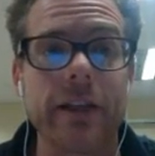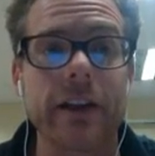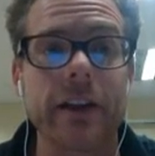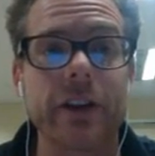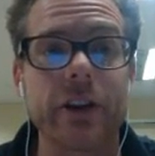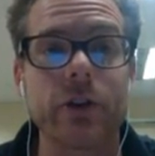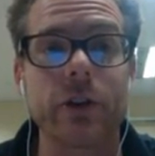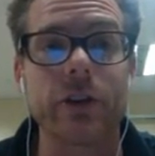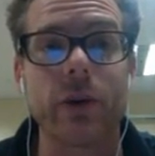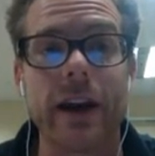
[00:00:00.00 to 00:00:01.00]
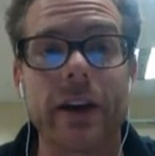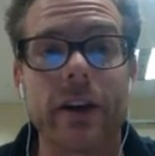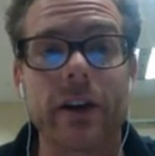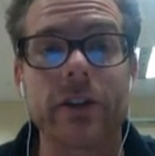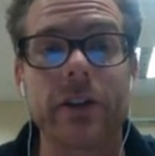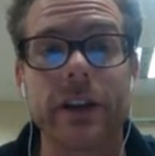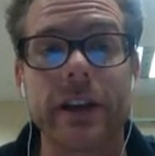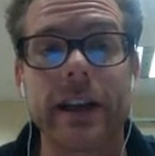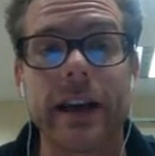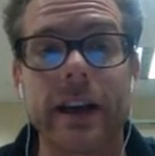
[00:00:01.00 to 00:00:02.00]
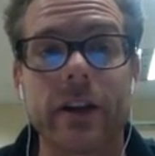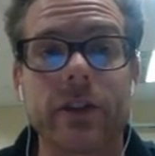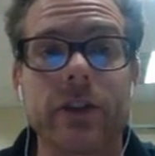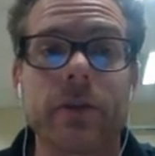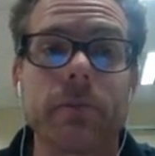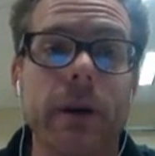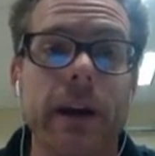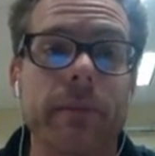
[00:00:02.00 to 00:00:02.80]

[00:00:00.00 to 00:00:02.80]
that's how you do it. So add-ons, get add-ons, bang.